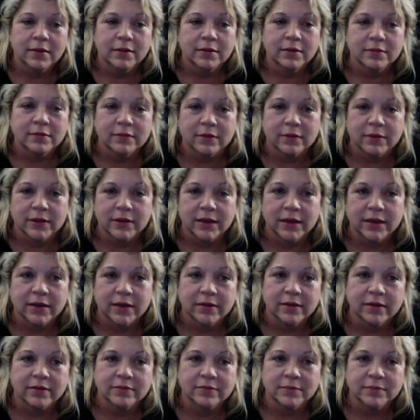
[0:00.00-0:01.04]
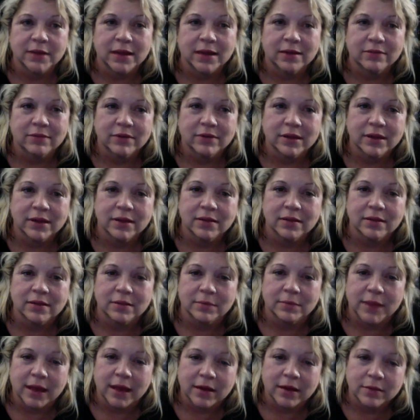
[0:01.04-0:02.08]
So again, it doesn't matter really the
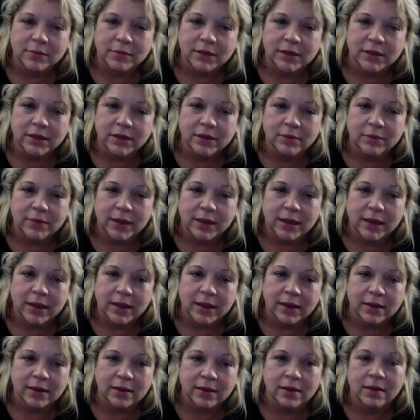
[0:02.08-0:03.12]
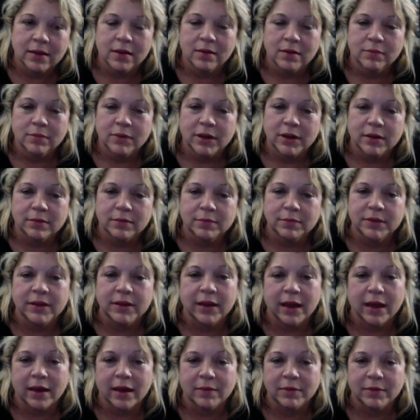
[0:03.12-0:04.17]
amount of money you make, but be
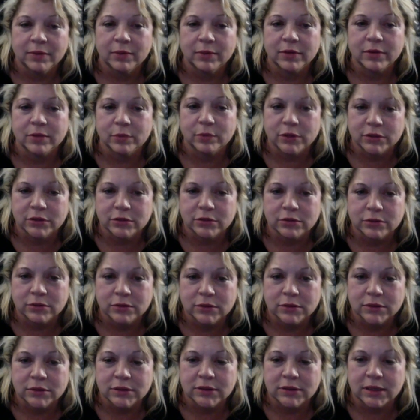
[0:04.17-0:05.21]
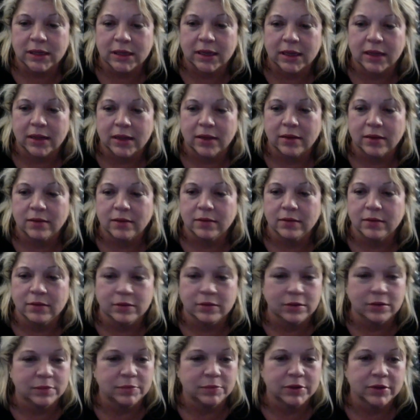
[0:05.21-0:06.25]
happy with what you're doing, and you
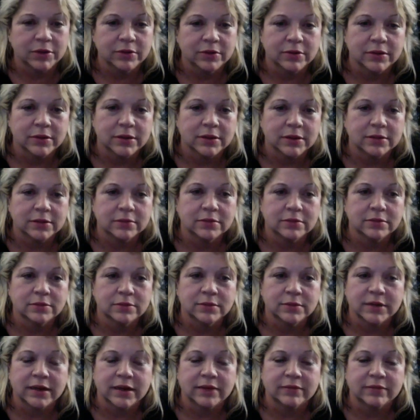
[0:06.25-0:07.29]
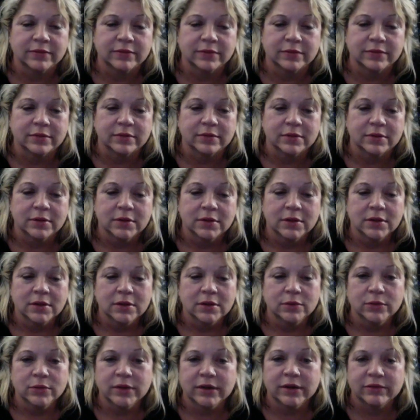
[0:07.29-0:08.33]
could build it to whatever
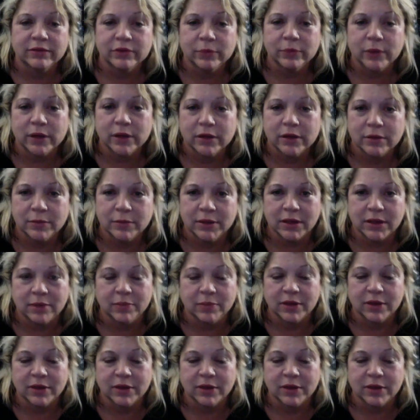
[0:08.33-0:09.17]
you want it to be.